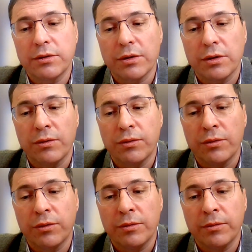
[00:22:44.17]

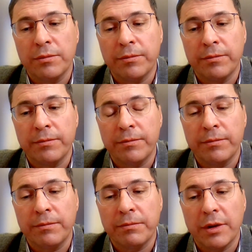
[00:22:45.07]
So
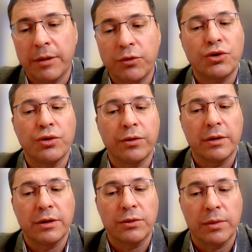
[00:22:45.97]
I'm not sure
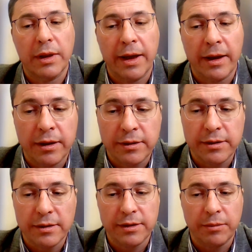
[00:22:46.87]
that it will add
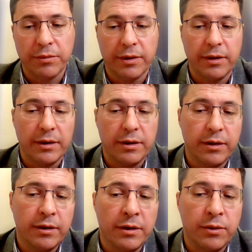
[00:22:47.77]
us something
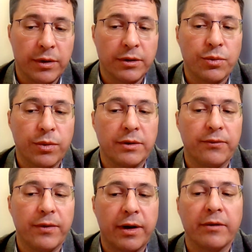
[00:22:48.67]
within
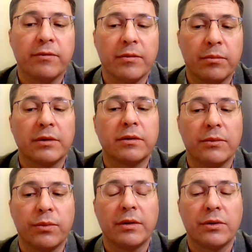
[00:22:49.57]
25, but
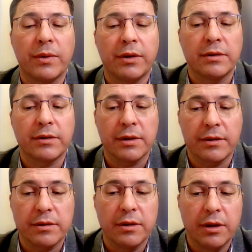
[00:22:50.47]
within
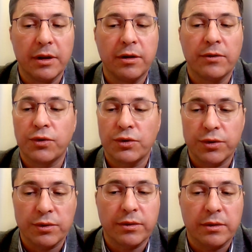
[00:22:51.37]
26 for
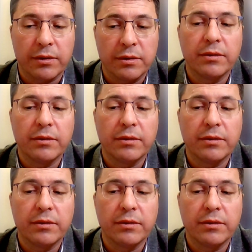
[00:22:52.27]
certain.